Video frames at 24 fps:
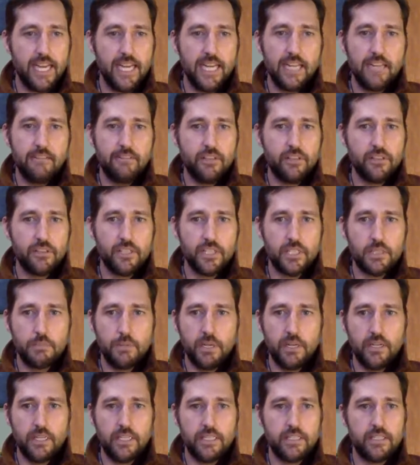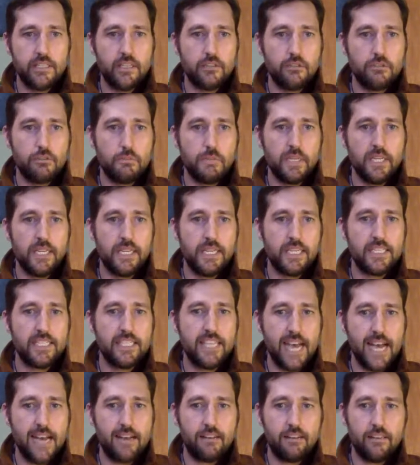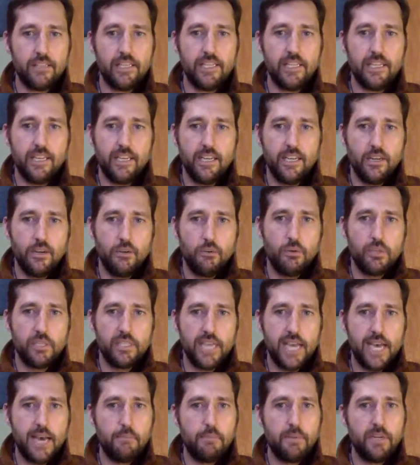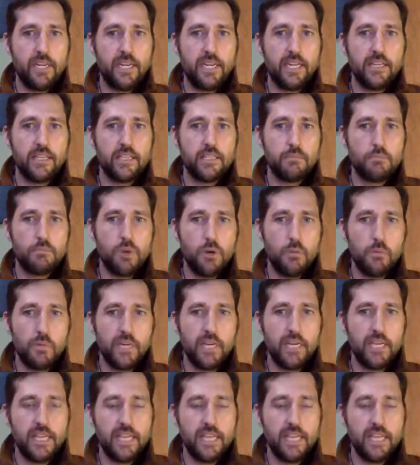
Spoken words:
Any of those experiences, those would be exactly what's happening in this moment.